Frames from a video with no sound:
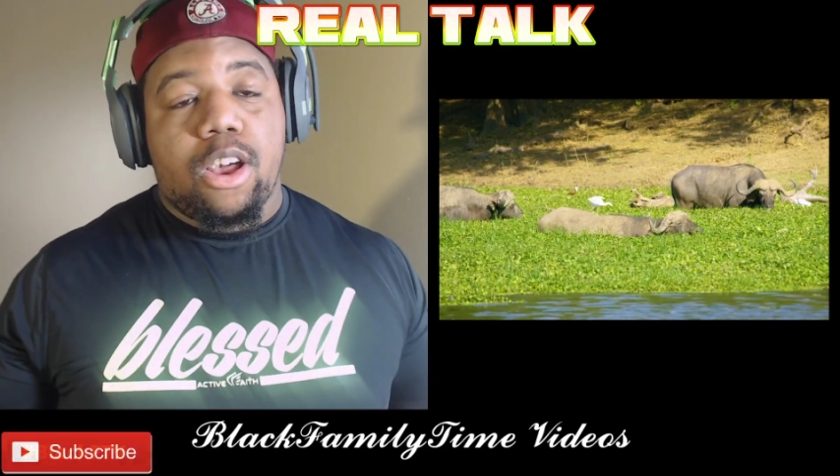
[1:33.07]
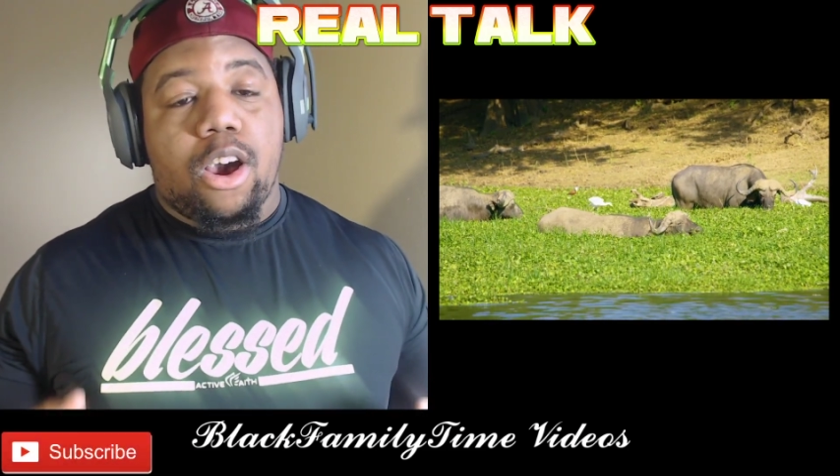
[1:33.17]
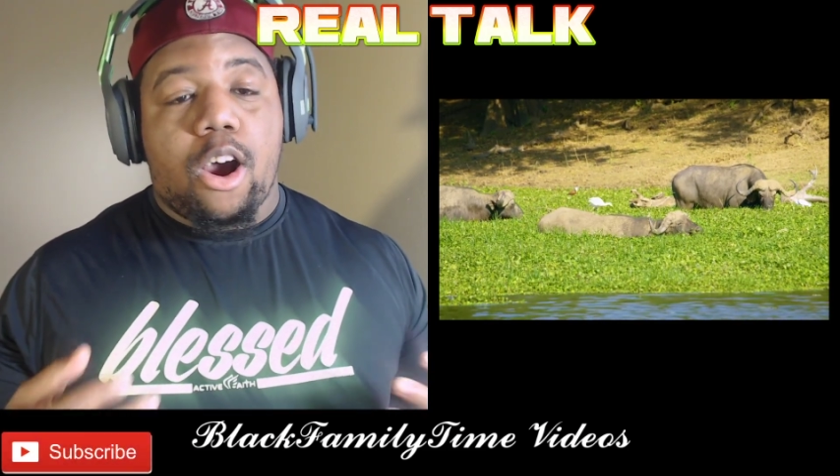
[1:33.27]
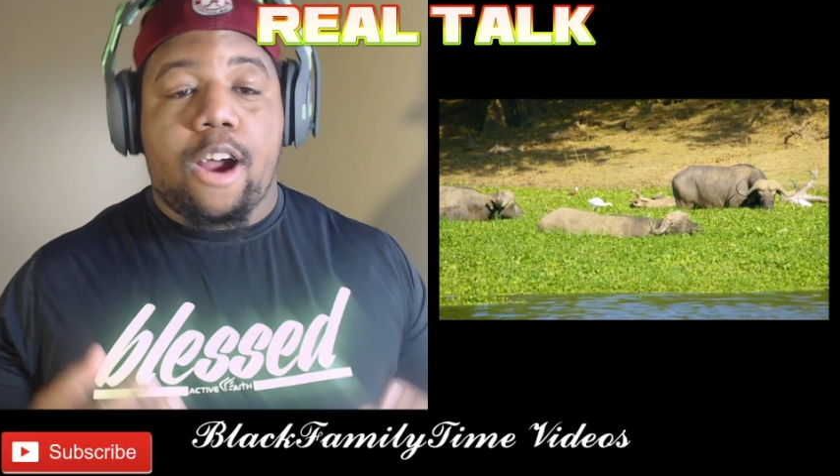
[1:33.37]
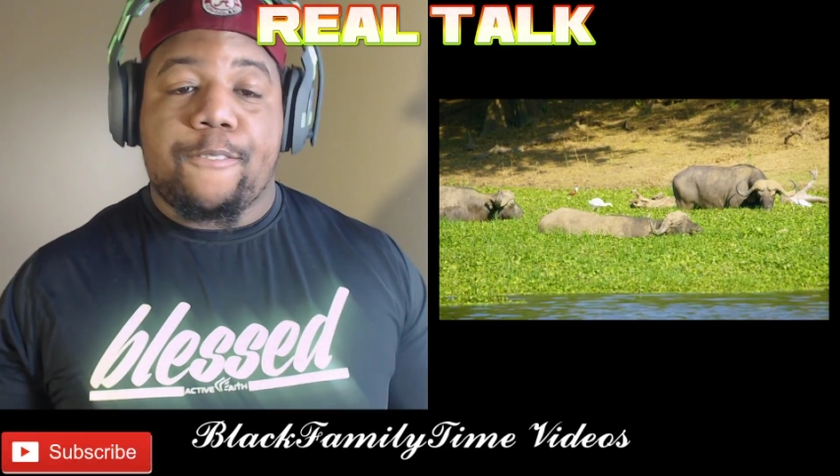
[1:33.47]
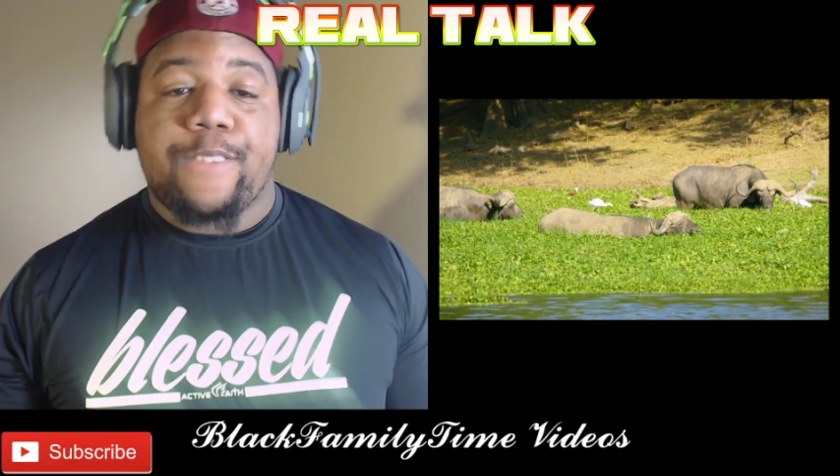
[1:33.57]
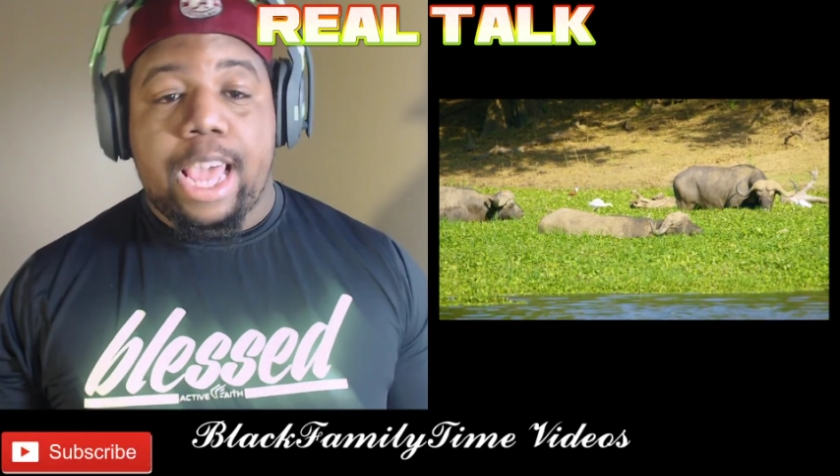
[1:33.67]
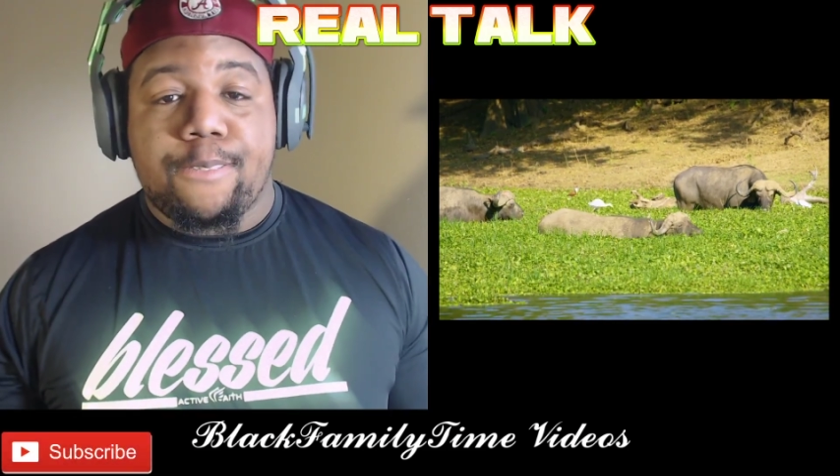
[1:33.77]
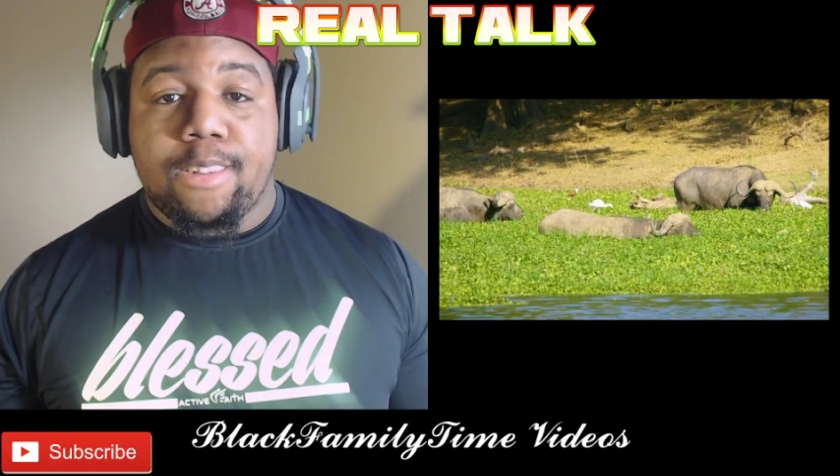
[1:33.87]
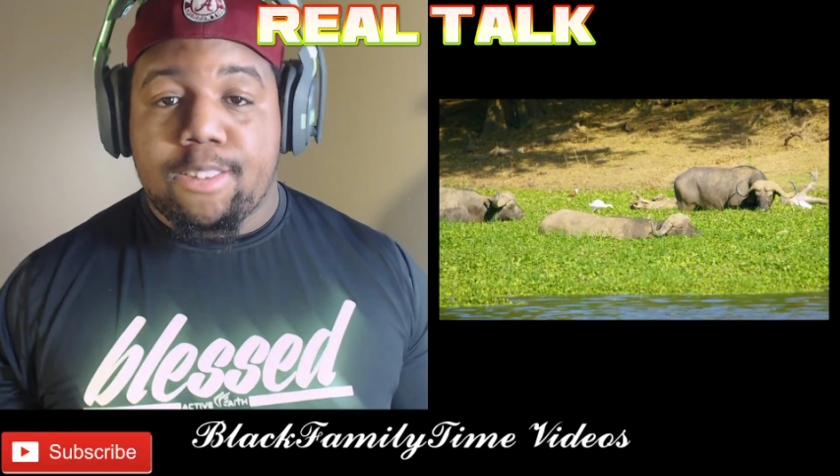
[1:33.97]
our
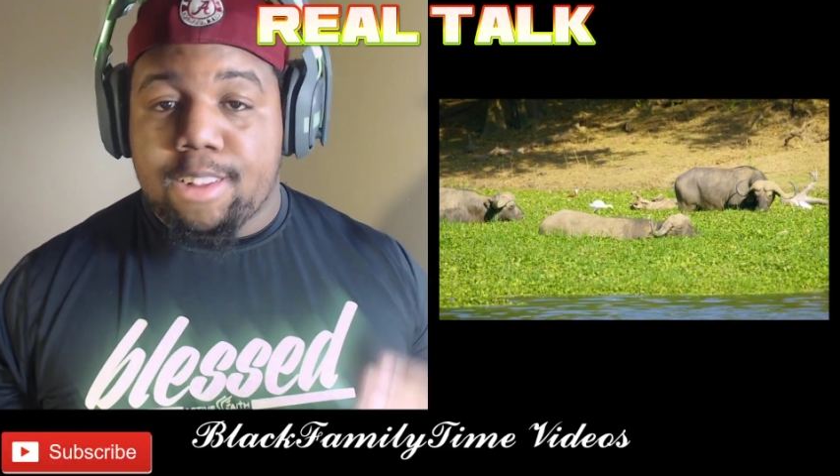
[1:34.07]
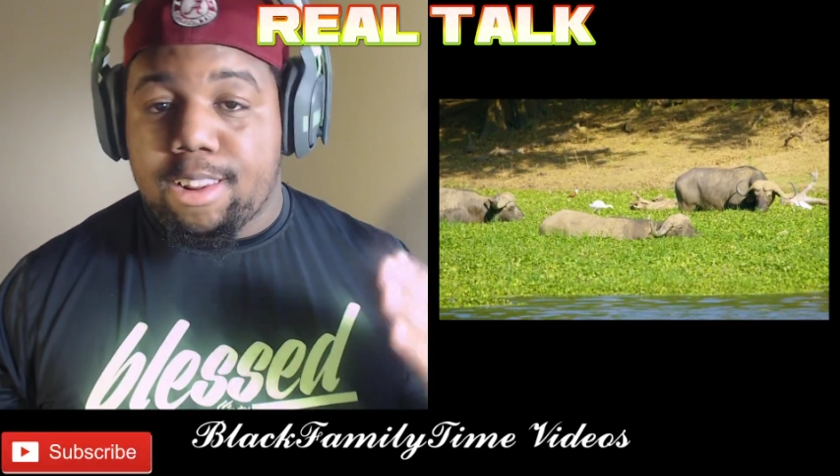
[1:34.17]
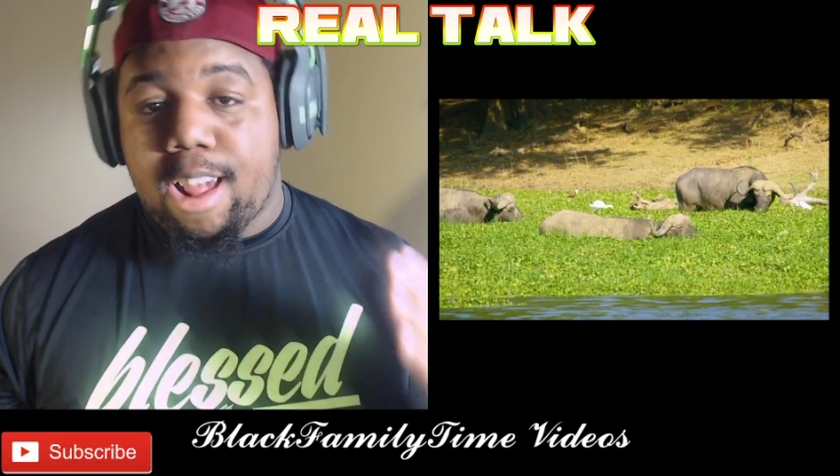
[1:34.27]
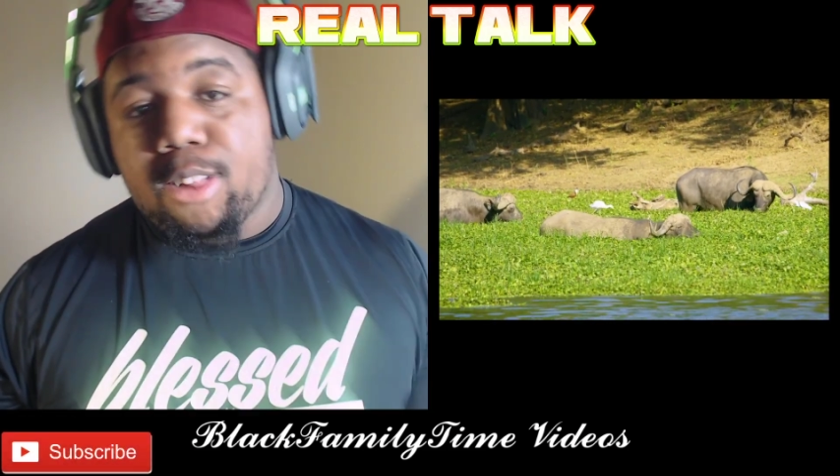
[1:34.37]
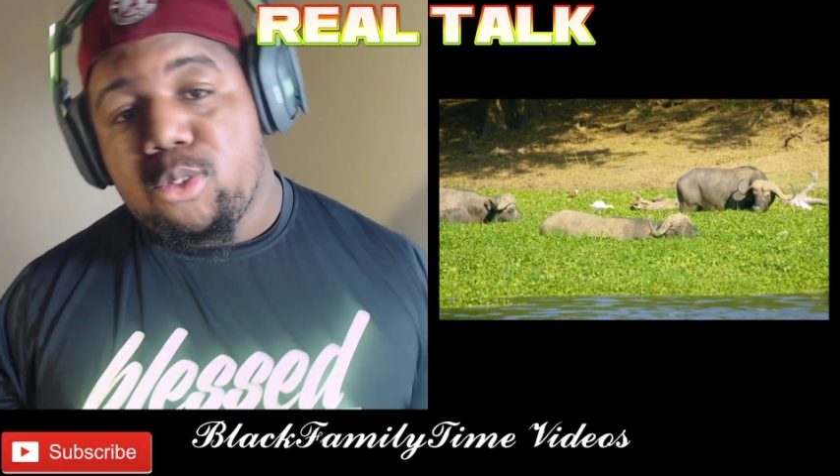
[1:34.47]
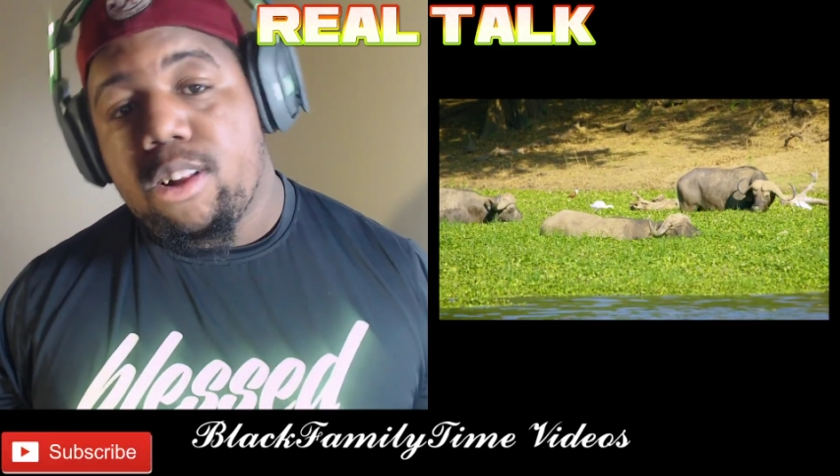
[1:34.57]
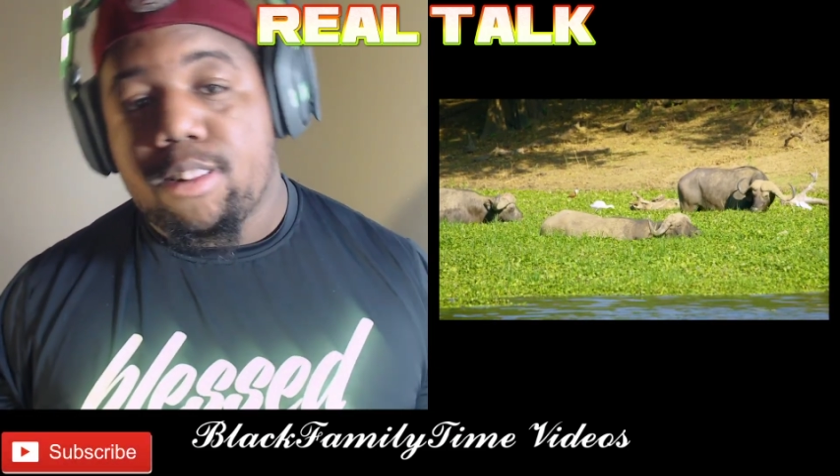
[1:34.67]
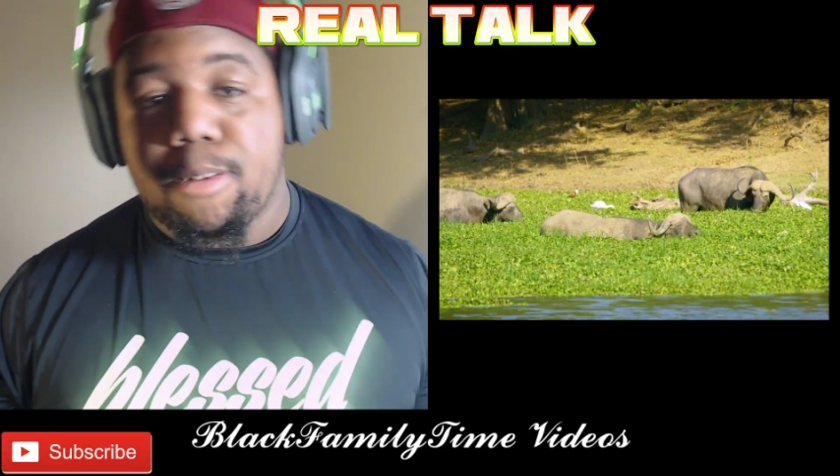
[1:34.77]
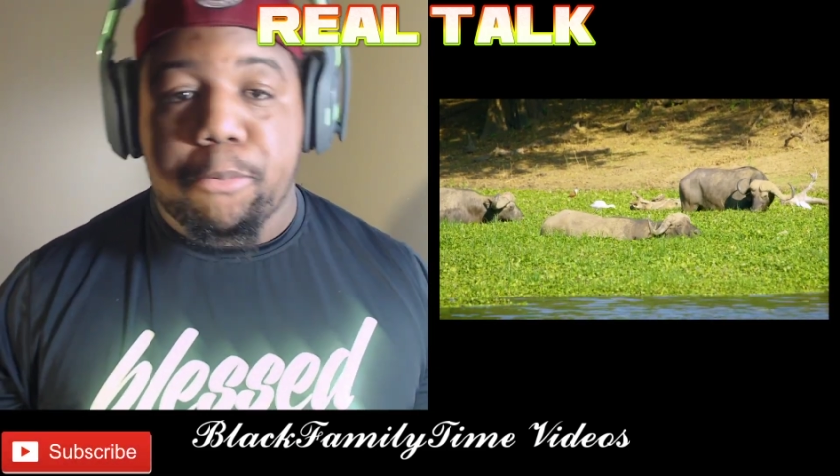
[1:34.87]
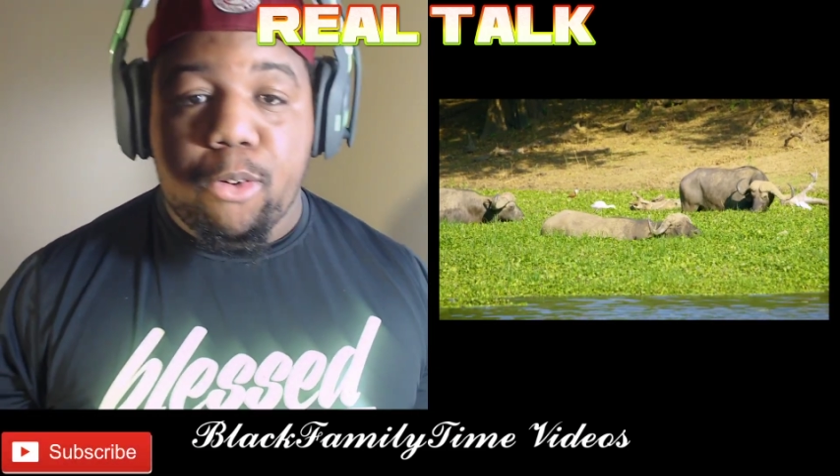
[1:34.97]
families, because that's what's
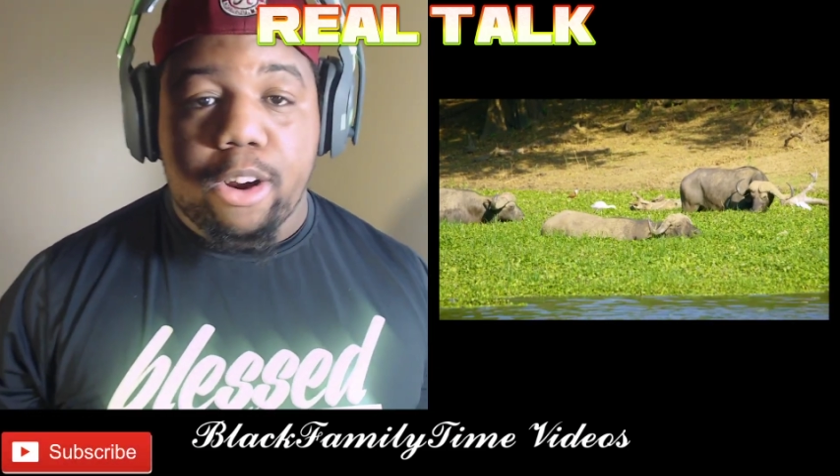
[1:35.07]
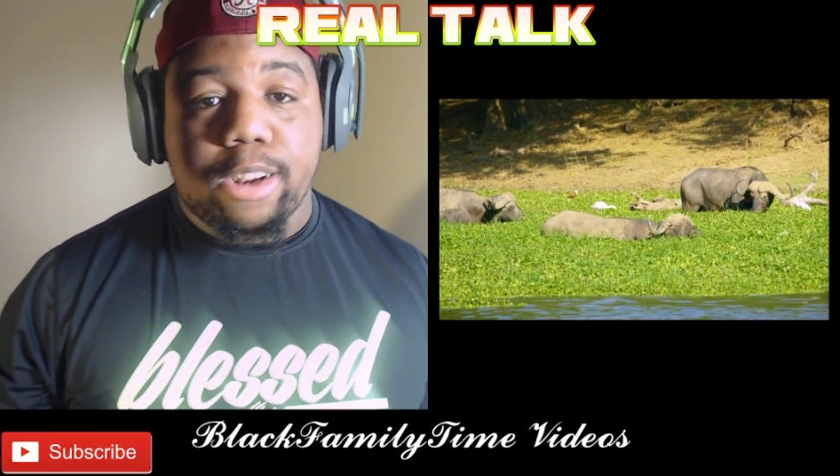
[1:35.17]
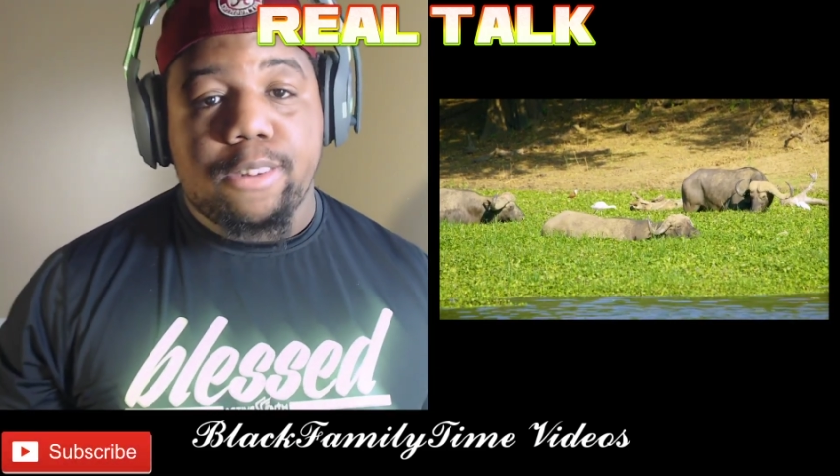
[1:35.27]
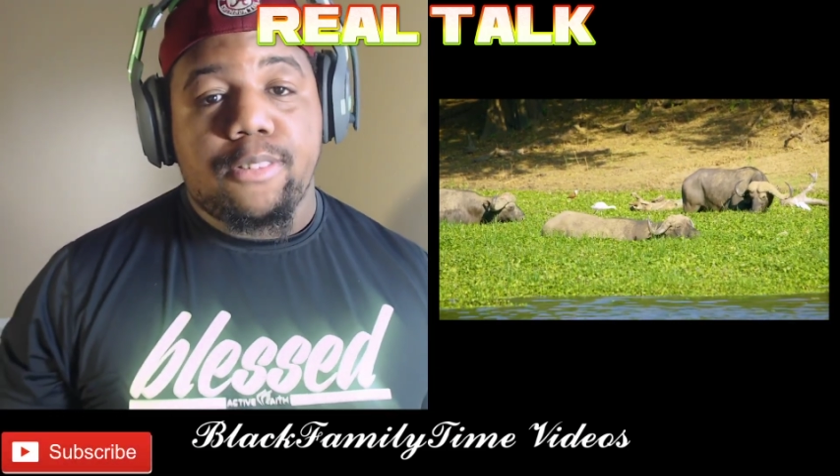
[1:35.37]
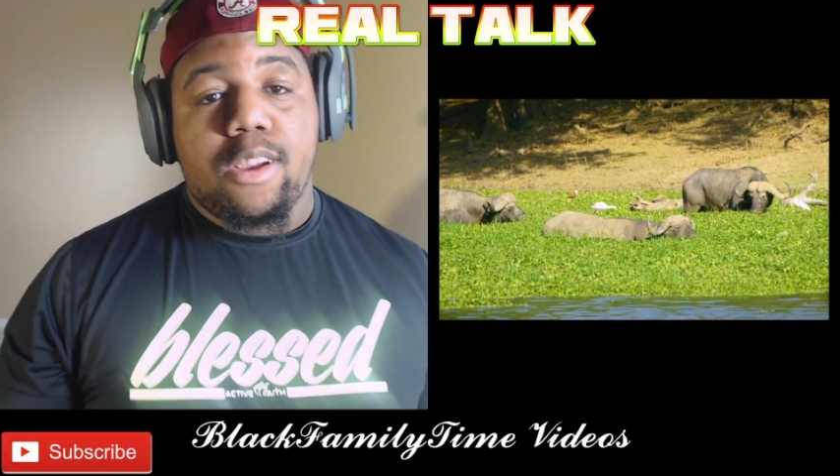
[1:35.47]
important.